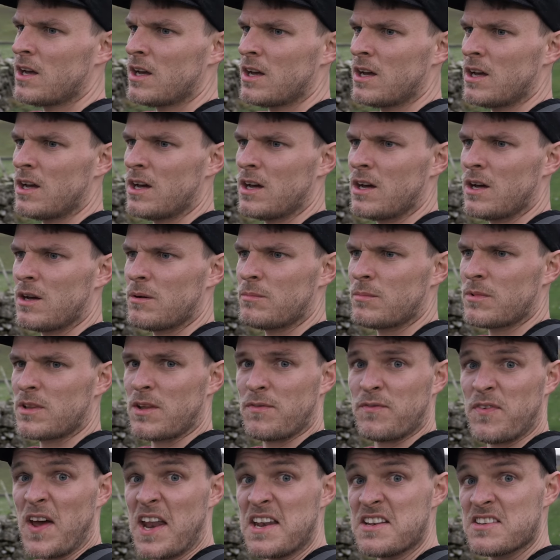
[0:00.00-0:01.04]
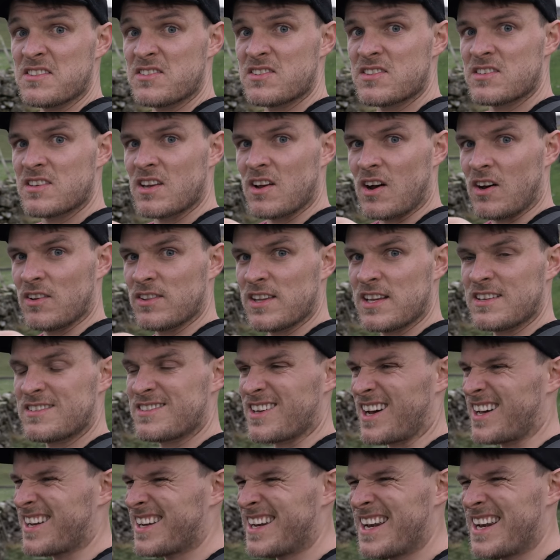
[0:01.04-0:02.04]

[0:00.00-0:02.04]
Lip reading: the fence on this side.